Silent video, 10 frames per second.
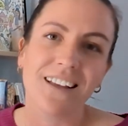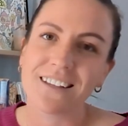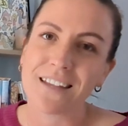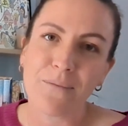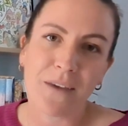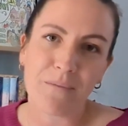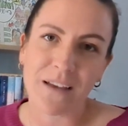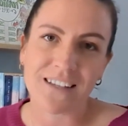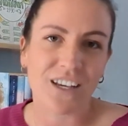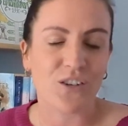send me a
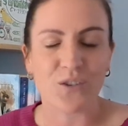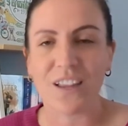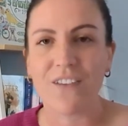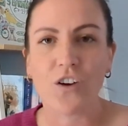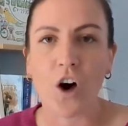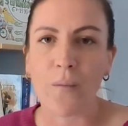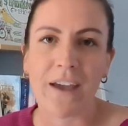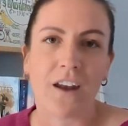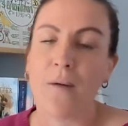message or leave a comment.